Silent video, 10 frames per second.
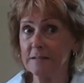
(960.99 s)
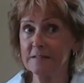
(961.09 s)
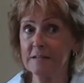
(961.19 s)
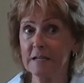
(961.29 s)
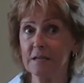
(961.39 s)

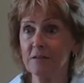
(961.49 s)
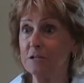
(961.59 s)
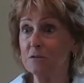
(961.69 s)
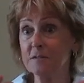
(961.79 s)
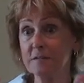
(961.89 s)
said,
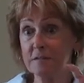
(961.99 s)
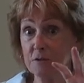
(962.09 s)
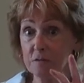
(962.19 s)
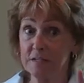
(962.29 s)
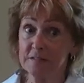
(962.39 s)

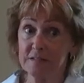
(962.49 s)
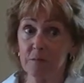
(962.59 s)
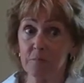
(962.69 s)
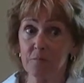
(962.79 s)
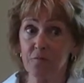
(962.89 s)
there is
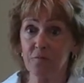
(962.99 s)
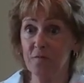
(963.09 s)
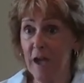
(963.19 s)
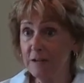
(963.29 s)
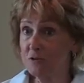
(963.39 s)
some
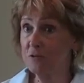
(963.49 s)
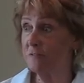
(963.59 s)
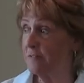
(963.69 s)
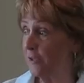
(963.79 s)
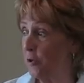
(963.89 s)

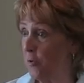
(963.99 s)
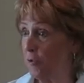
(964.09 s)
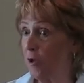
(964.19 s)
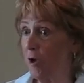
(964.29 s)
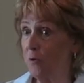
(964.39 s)
factors that go
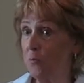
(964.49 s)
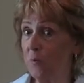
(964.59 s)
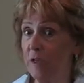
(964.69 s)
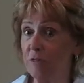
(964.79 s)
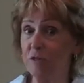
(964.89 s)
along
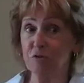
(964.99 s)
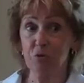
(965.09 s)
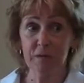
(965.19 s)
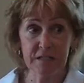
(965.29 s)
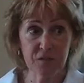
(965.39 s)
with
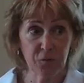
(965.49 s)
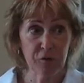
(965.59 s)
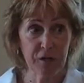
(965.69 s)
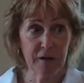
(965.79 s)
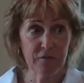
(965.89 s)

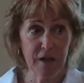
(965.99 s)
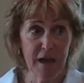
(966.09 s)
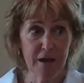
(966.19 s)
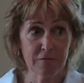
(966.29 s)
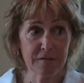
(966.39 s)
transferring of the
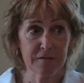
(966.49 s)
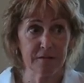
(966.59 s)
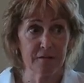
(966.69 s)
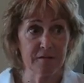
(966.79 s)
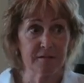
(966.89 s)
house.
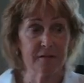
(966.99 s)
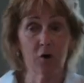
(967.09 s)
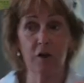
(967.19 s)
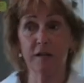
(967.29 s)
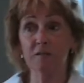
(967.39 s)

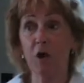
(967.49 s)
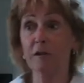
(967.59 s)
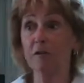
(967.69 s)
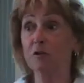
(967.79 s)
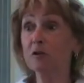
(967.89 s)
It's
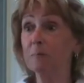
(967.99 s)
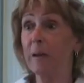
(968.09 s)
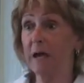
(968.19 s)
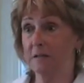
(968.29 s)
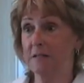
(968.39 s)
called a look
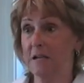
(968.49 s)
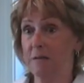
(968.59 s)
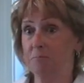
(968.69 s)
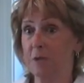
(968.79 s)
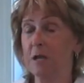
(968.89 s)
back
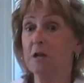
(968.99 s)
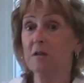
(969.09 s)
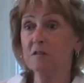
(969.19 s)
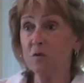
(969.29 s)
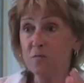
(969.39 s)
time.
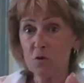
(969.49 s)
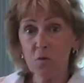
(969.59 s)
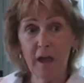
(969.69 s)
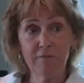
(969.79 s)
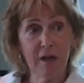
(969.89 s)
So if you
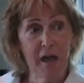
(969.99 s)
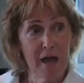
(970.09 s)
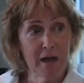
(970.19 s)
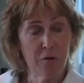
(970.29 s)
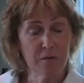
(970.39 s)
have a
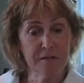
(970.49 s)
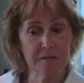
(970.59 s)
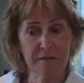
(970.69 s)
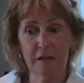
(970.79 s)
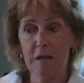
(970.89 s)

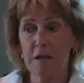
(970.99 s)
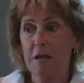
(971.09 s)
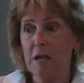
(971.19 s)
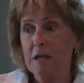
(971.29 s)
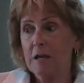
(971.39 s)
house
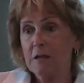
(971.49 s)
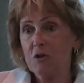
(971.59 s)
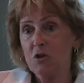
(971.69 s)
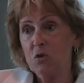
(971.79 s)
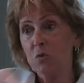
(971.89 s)

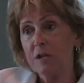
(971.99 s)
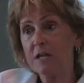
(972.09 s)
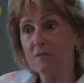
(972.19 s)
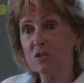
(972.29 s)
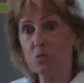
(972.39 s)
and you want to
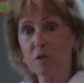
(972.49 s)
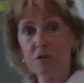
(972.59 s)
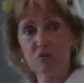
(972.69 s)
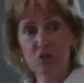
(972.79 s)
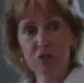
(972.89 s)
give it to one of
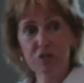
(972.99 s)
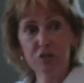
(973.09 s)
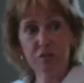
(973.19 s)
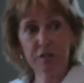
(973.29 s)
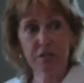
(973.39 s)
your
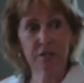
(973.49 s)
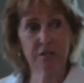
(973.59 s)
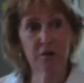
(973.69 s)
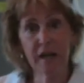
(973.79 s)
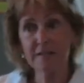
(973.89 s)
children,
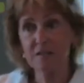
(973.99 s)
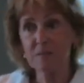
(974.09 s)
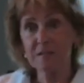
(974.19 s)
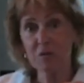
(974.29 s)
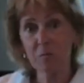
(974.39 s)
there has to
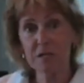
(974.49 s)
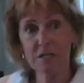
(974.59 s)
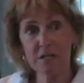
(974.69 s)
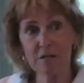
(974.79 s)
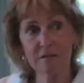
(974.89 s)
be so
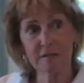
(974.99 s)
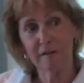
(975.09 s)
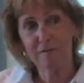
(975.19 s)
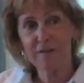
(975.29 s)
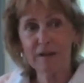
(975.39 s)
many years,
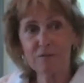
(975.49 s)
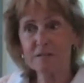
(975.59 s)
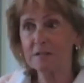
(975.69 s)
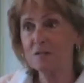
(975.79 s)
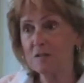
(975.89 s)
like 5 or
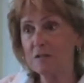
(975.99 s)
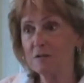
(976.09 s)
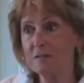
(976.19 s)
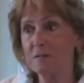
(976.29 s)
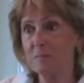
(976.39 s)
6
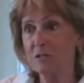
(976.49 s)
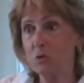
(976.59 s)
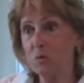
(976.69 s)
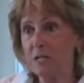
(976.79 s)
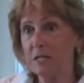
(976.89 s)
years in
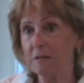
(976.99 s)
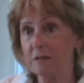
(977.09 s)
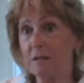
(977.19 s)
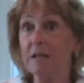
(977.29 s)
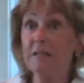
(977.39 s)
between.
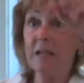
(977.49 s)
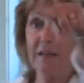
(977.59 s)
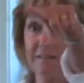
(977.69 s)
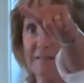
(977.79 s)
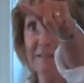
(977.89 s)

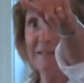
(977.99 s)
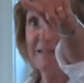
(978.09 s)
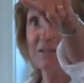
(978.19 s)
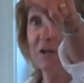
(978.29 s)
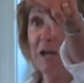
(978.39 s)
Yes,
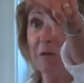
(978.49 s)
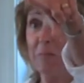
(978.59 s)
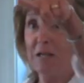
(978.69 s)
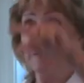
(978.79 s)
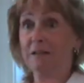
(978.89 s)
he's going to help
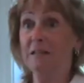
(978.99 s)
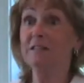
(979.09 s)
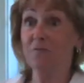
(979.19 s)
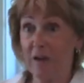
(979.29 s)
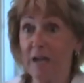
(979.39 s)
me.
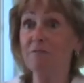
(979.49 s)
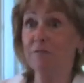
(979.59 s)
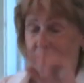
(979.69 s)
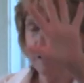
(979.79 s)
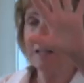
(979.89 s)
Is it five?
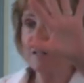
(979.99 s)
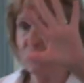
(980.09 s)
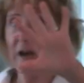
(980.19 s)
It is